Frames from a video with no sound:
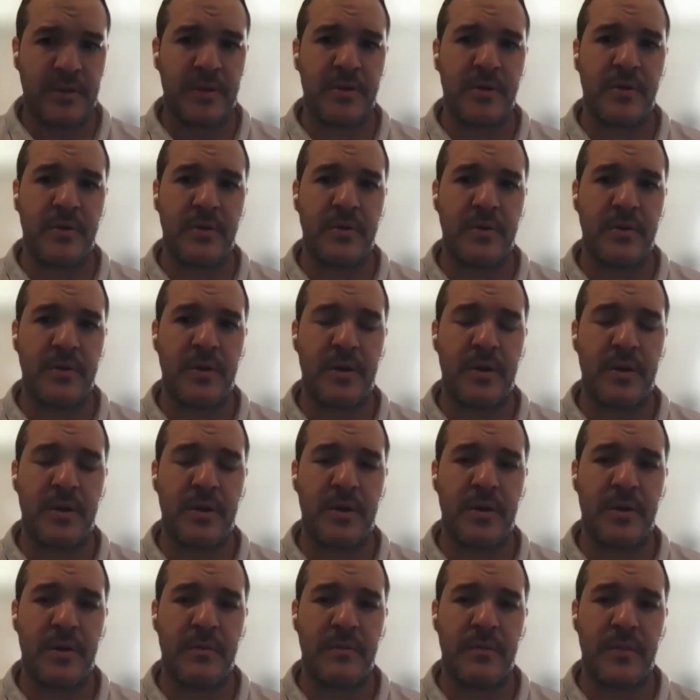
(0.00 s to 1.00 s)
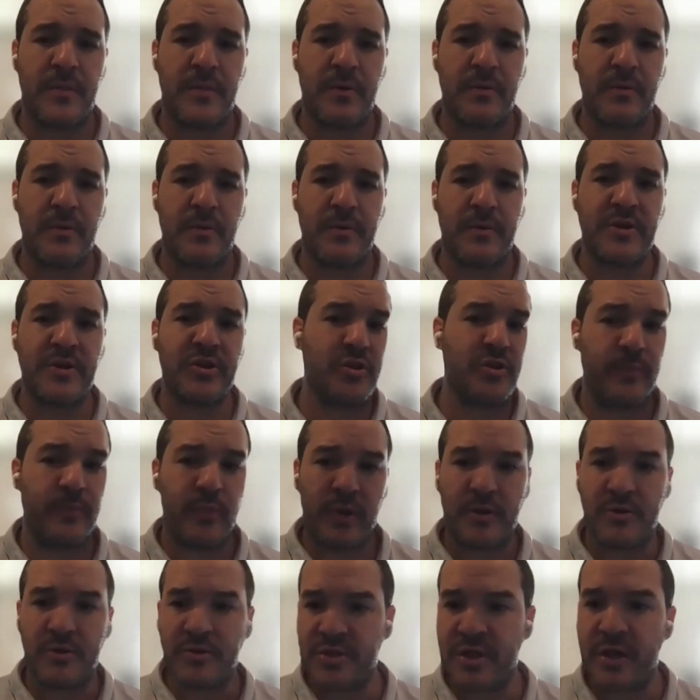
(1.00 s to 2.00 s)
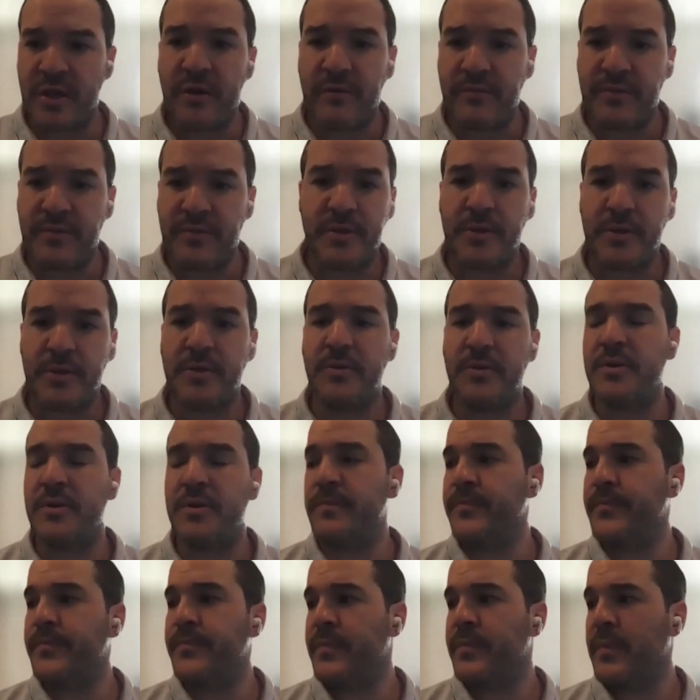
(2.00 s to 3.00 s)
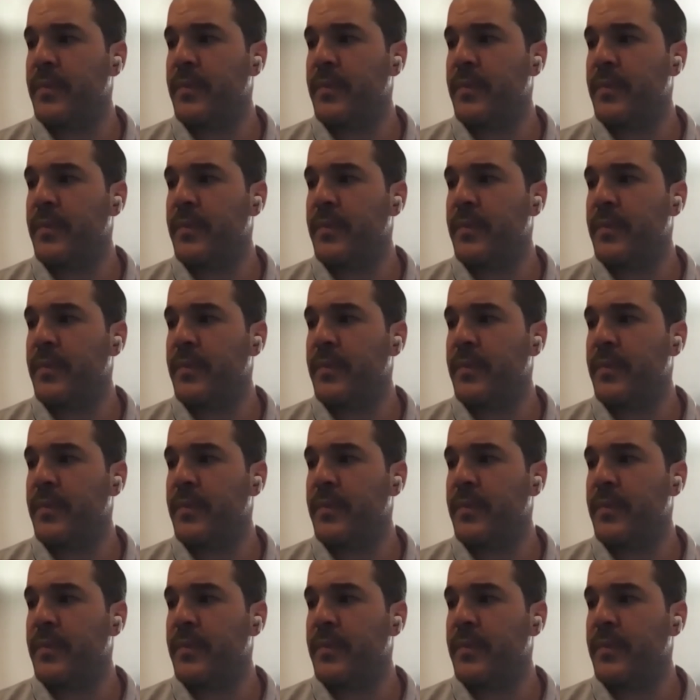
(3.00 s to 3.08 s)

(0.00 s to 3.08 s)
our relationship with ourselves included.